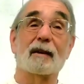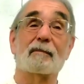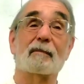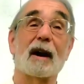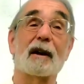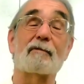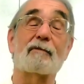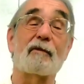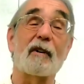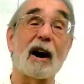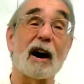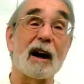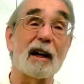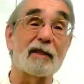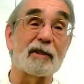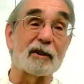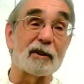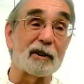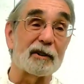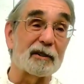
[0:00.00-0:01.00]
My
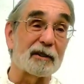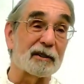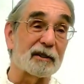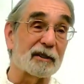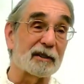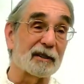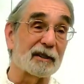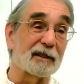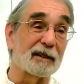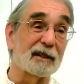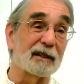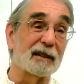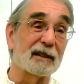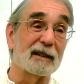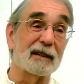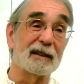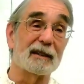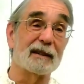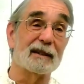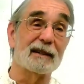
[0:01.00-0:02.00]
father
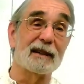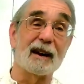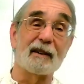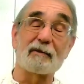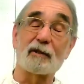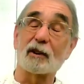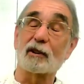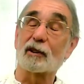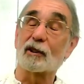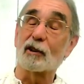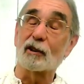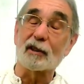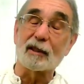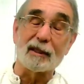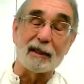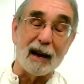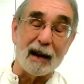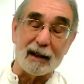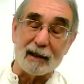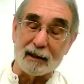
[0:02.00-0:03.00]
never looked
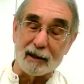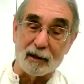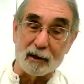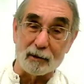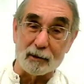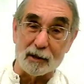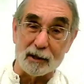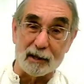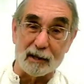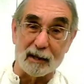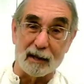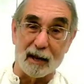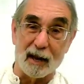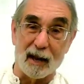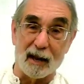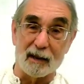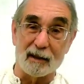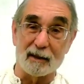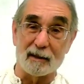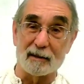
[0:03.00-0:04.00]
that closely
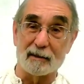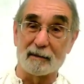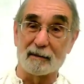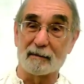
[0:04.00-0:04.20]
at it.